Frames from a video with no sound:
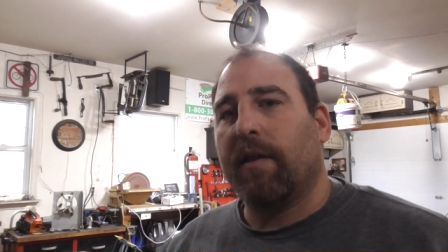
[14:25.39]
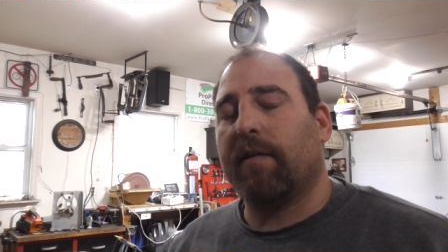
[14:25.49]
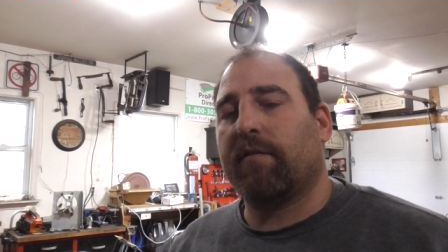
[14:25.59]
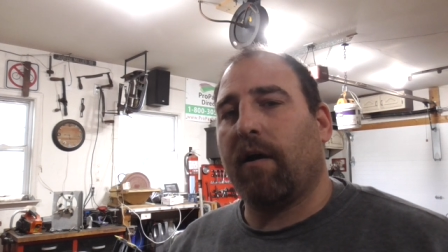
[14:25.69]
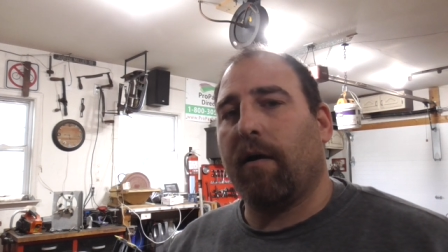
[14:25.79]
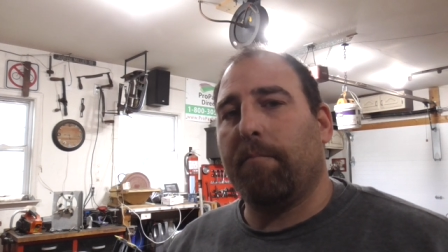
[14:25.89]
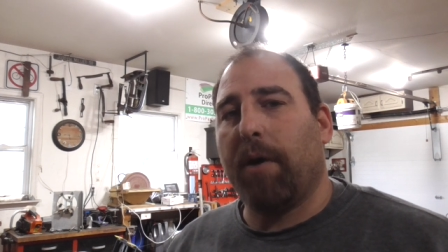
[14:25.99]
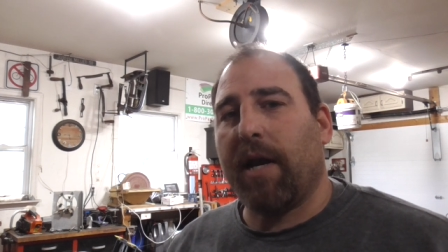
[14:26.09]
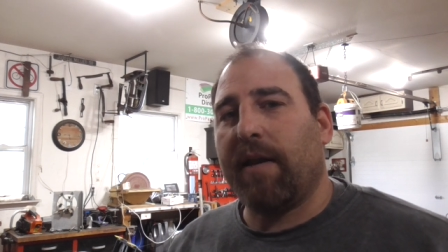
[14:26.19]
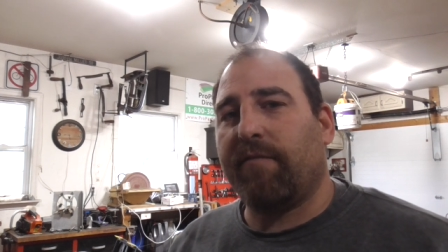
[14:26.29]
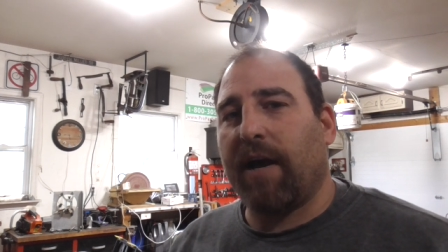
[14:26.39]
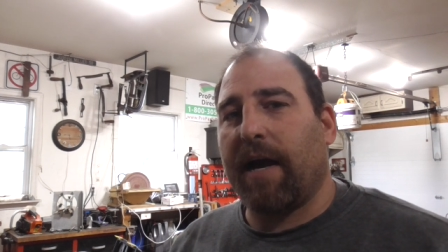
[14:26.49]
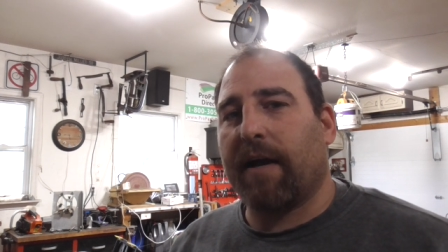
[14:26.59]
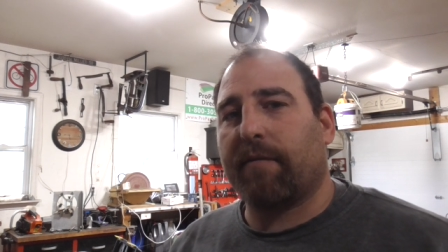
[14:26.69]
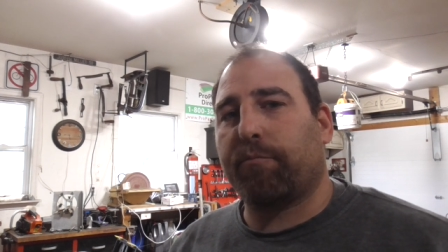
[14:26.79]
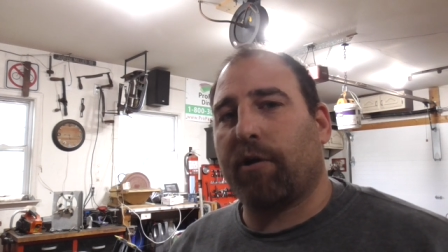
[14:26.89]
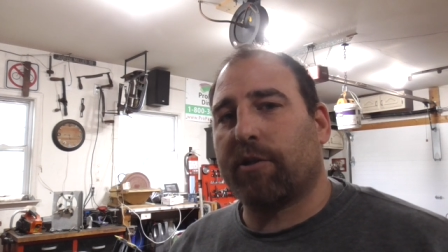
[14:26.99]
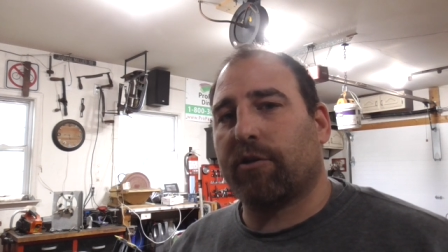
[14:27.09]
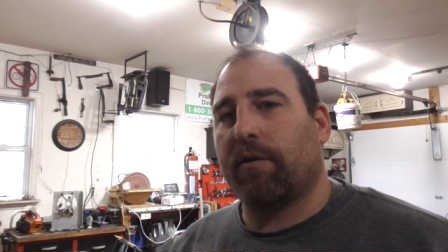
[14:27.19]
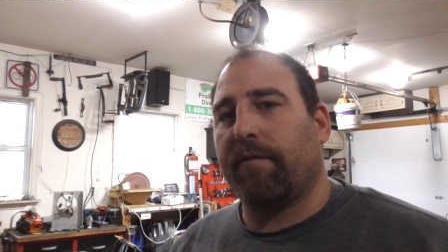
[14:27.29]
That's a Mity Vac
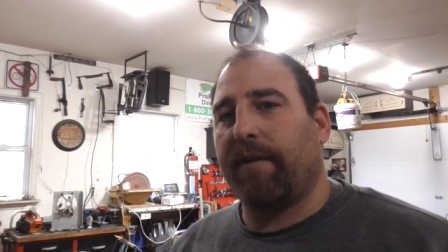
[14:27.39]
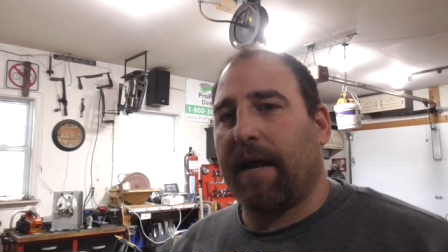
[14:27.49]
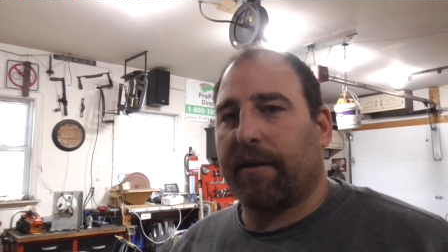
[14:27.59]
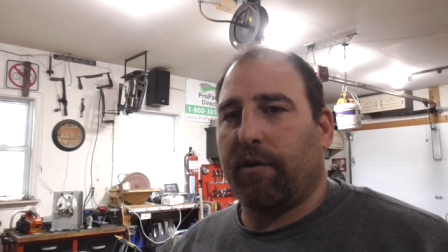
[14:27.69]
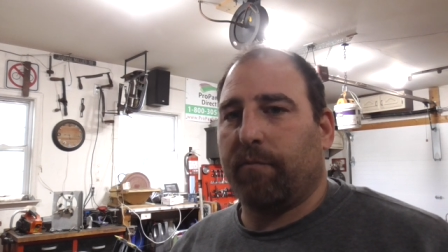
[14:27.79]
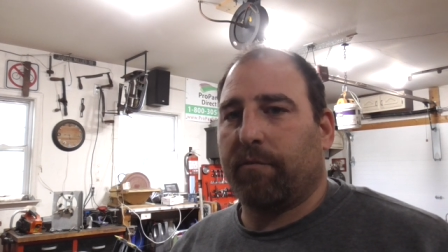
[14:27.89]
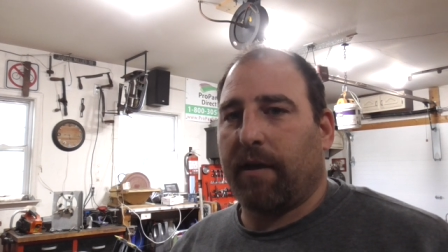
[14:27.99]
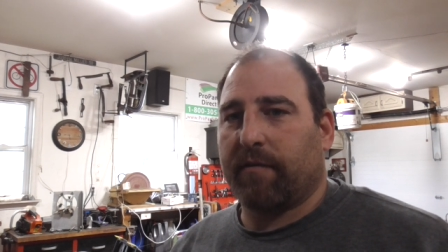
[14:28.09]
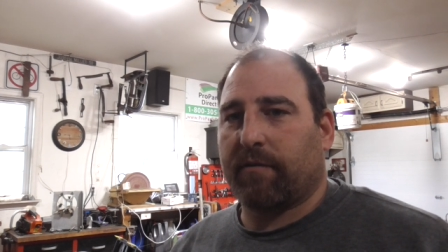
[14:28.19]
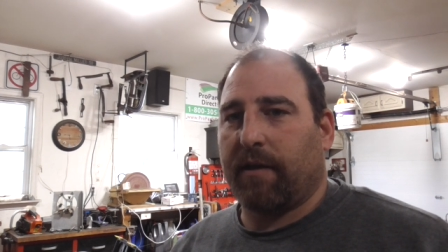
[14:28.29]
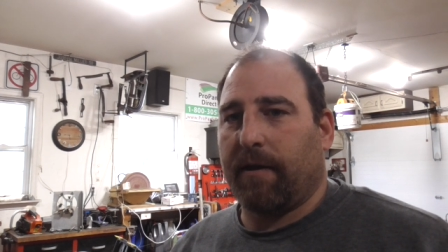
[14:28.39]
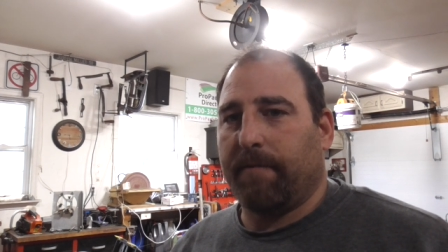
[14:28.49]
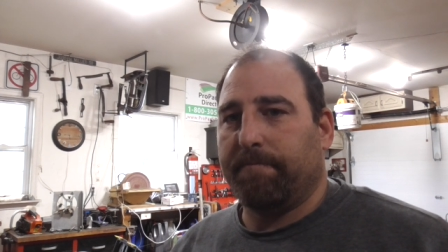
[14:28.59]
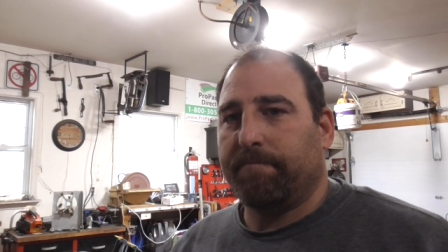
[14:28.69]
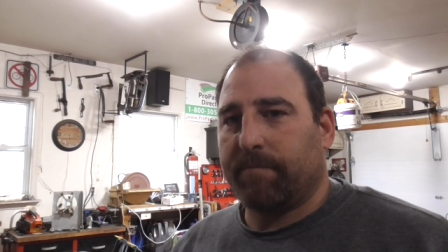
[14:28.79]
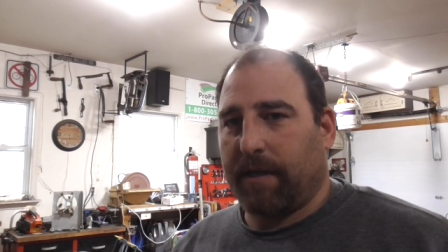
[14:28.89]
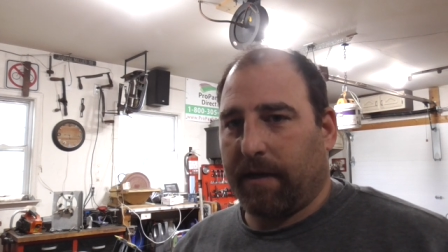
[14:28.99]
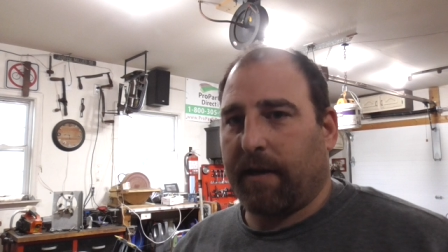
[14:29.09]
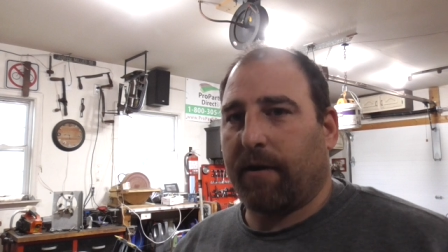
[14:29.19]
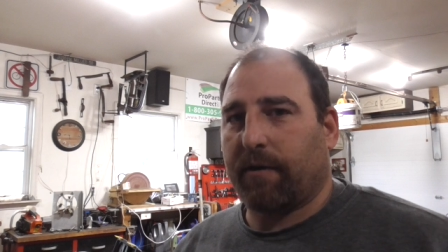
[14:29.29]
pressure and vacuum test kit.
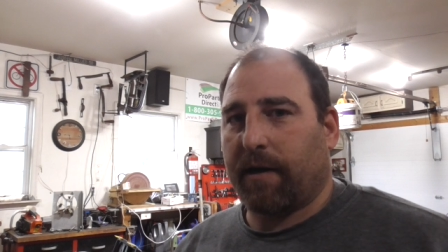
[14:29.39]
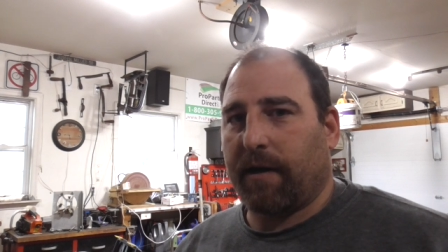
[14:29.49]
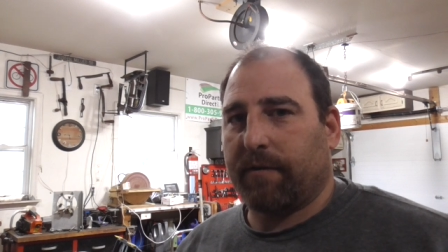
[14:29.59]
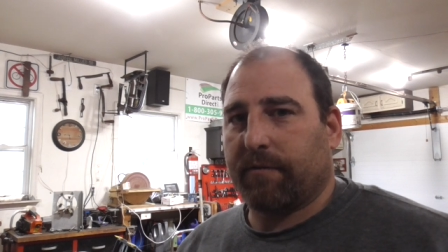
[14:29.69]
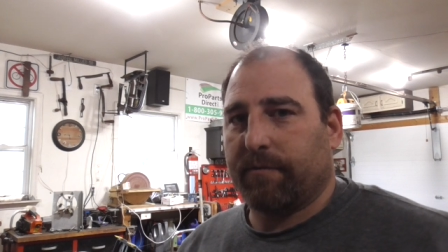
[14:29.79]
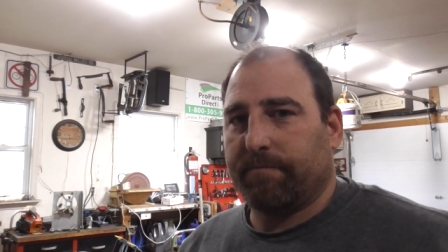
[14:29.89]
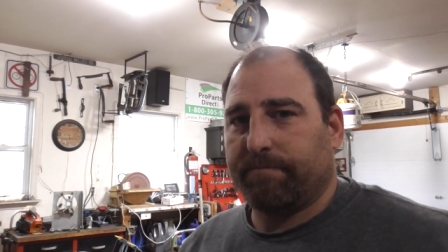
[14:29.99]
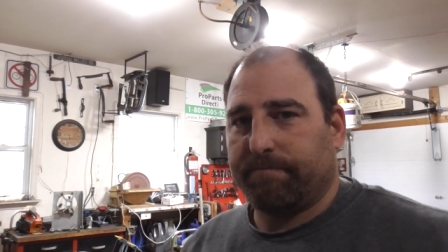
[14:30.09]
Take care, guys.